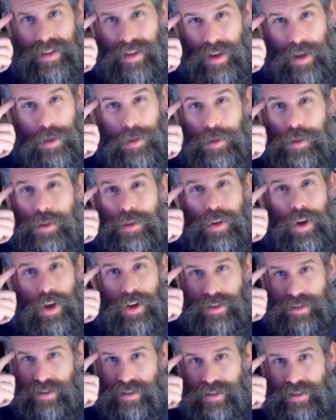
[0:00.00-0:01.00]
A
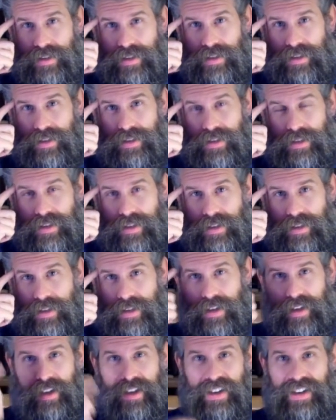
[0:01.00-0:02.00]
thought,
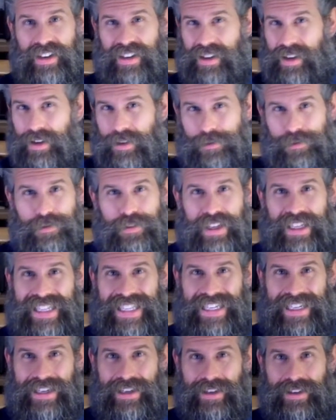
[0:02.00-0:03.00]
a
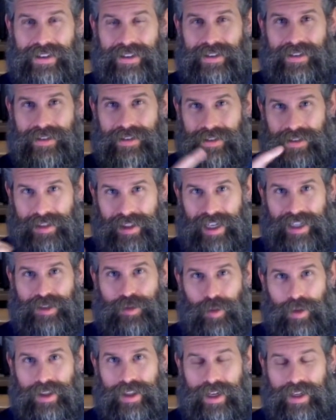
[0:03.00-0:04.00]
feeling, that's
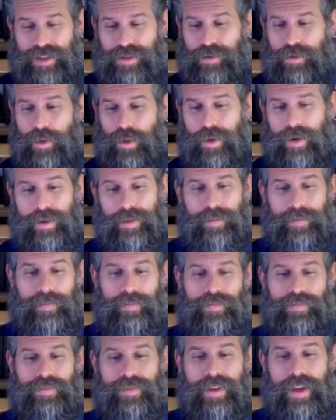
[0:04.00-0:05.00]
what that's for.
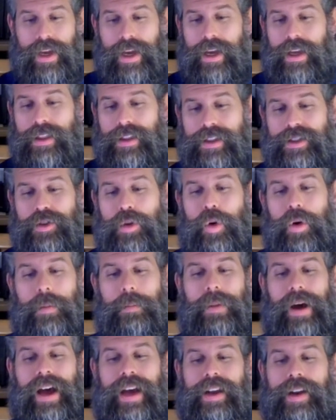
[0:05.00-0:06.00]
This
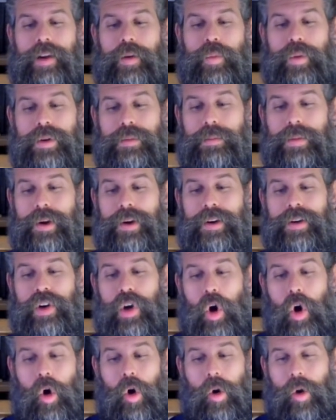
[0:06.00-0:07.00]
korban would
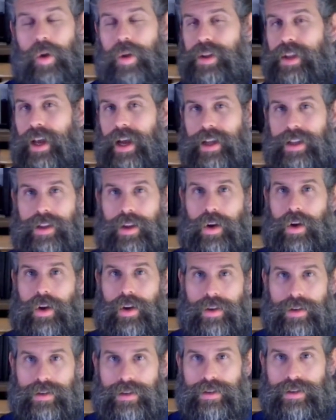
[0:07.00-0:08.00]
burn all night
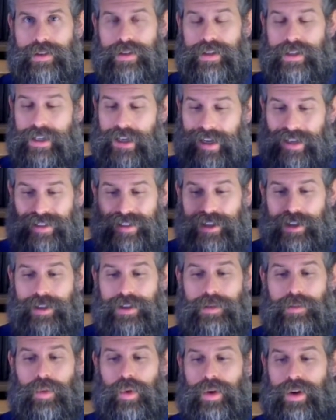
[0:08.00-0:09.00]
long until
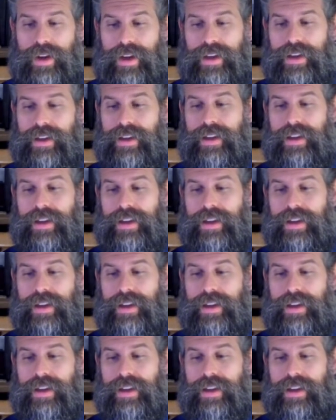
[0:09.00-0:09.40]
the morning,